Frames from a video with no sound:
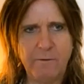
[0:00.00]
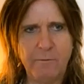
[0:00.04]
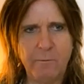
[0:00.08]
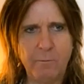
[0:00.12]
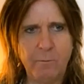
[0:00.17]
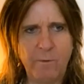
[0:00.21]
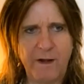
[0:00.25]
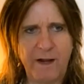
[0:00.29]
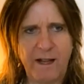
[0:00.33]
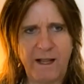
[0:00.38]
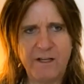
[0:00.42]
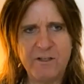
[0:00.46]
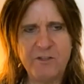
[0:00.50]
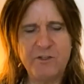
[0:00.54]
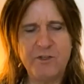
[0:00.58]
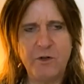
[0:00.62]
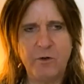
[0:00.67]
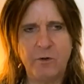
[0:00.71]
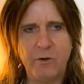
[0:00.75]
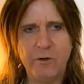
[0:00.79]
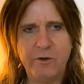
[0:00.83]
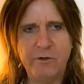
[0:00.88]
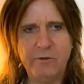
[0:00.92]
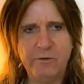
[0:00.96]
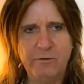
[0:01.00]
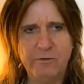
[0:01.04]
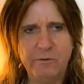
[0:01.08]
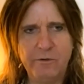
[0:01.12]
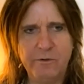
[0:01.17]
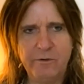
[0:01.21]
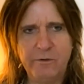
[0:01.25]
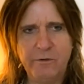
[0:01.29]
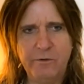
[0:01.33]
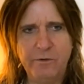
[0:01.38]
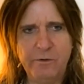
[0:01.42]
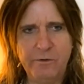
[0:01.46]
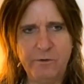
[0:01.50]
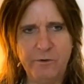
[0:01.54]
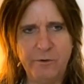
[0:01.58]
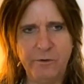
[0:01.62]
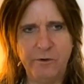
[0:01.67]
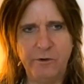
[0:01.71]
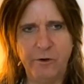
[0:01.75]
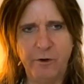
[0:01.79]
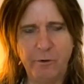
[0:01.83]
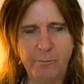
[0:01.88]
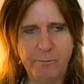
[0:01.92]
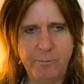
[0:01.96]
when I joined
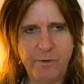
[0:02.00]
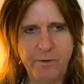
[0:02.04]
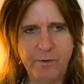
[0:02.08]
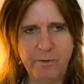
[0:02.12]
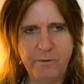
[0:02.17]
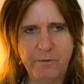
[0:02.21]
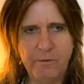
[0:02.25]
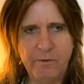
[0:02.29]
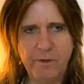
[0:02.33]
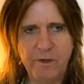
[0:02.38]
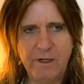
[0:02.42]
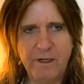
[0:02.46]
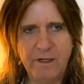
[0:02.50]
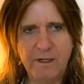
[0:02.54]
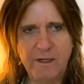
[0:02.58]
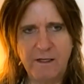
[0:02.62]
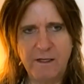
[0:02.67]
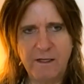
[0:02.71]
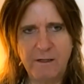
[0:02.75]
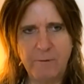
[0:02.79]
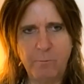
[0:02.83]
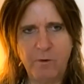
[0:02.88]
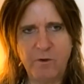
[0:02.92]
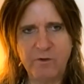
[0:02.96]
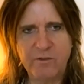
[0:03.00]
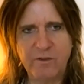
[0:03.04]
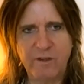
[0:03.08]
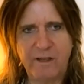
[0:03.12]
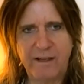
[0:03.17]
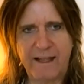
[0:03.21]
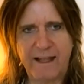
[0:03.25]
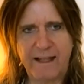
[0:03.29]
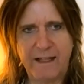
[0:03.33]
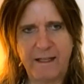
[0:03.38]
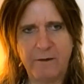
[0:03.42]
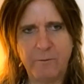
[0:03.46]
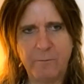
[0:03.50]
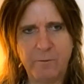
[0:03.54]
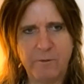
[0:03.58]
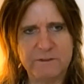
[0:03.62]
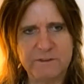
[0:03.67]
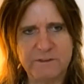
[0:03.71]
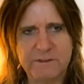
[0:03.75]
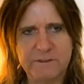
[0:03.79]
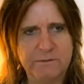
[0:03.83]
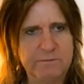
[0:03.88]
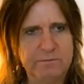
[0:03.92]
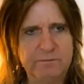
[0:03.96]
Europe, it wasn't like it
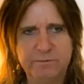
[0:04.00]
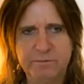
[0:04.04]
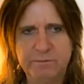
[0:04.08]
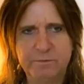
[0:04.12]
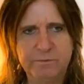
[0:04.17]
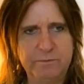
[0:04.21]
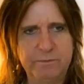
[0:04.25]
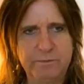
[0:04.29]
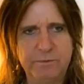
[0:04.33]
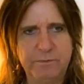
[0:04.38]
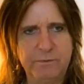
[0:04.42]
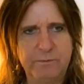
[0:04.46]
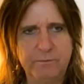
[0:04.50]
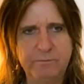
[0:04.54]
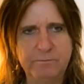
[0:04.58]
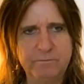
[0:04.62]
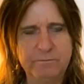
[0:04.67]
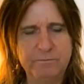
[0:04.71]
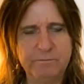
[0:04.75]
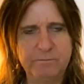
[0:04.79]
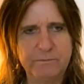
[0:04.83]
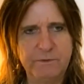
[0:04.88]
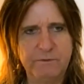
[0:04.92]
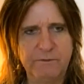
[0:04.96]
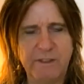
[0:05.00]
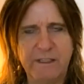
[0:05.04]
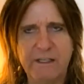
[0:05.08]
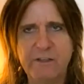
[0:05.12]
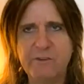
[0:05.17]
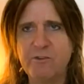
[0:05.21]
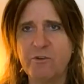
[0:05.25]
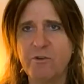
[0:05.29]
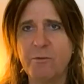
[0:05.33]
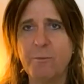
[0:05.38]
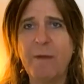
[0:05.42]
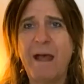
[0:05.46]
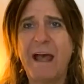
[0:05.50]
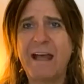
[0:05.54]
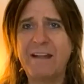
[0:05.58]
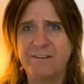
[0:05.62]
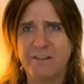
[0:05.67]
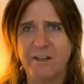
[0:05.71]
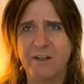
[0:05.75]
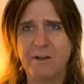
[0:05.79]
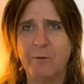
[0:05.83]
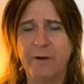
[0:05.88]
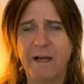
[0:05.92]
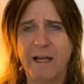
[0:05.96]
was very
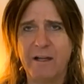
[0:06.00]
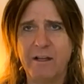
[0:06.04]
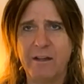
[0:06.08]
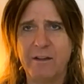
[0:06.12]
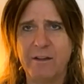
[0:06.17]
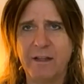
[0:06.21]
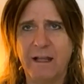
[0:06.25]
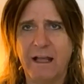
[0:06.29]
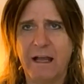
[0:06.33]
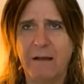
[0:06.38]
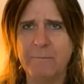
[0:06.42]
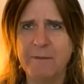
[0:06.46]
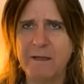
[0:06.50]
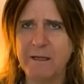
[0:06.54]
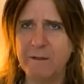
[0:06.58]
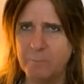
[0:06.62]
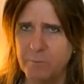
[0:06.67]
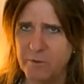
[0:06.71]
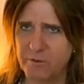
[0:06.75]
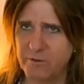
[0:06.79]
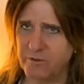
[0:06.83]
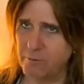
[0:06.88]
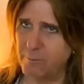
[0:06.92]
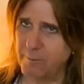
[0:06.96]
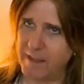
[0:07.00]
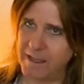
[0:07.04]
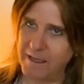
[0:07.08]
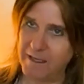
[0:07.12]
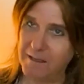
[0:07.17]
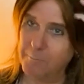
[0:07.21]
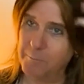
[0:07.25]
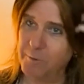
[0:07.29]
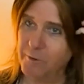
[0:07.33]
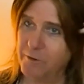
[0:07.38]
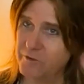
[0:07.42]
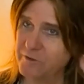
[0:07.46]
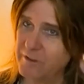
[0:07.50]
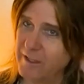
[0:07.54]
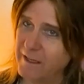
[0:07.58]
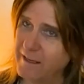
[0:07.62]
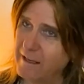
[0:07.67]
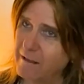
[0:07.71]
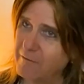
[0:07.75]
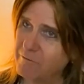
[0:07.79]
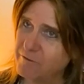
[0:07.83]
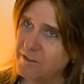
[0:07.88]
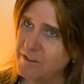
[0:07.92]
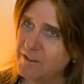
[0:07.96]
dramatic or anything. I mean, it was dramatic because I
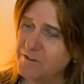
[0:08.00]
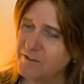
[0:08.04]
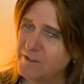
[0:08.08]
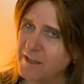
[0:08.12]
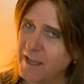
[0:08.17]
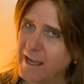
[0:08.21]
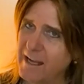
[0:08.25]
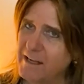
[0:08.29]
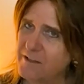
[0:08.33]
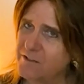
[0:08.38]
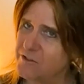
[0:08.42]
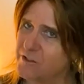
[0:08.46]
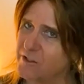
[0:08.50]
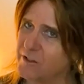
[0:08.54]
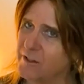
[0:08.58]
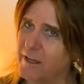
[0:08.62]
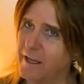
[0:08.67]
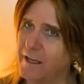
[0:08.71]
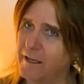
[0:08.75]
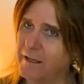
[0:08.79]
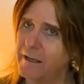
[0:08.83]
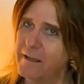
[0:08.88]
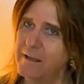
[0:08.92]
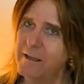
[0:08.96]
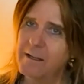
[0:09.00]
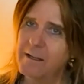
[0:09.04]
left Easy Action, and